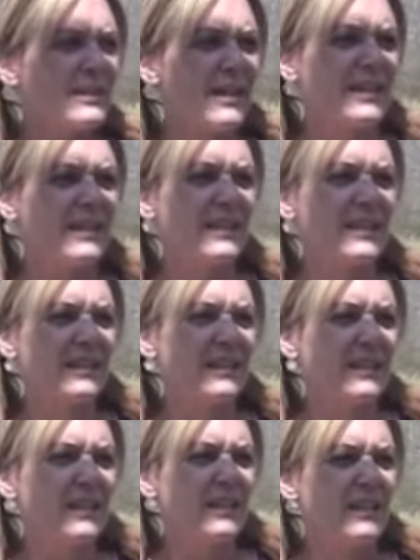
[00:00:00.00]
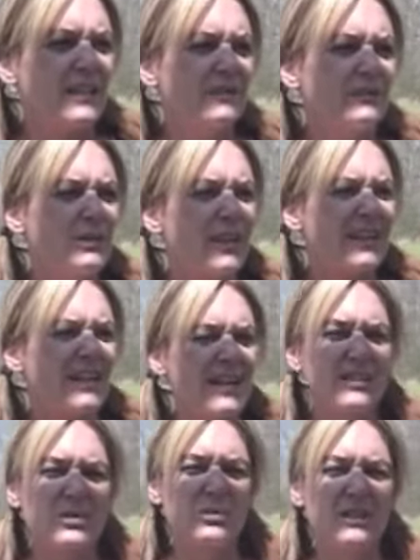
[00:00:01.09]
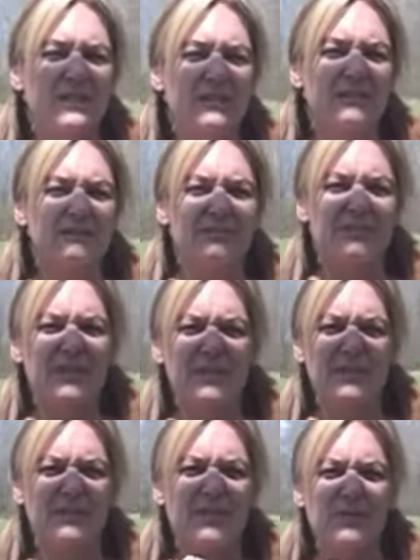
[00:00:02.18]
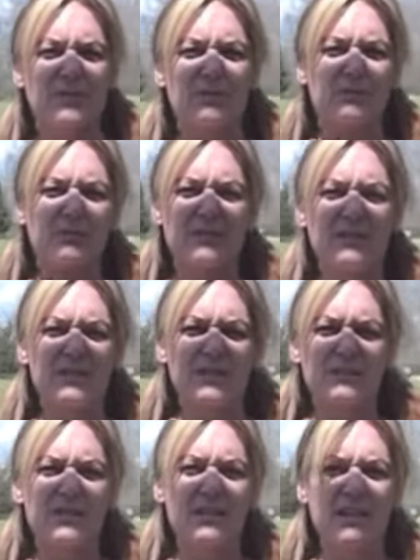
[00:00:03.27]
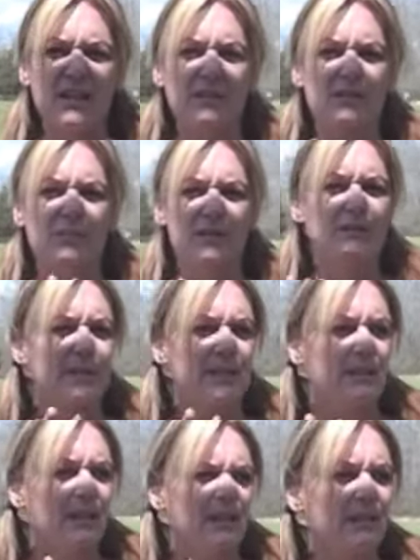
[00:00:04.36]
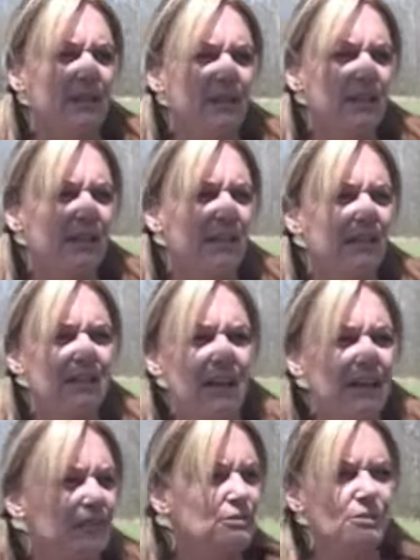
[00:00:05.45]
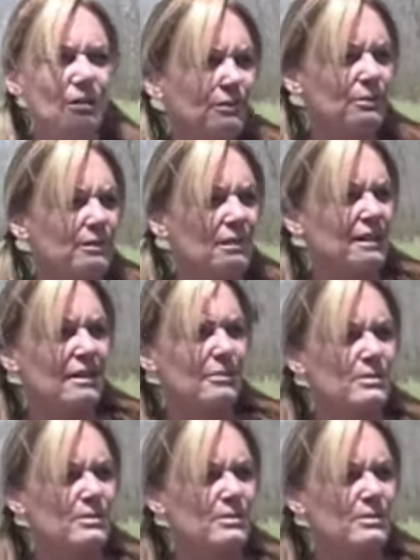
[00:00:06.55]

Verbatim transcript: of like, if you let God's will, if you do, you know, just let God's will be done, it guide you over there. Like I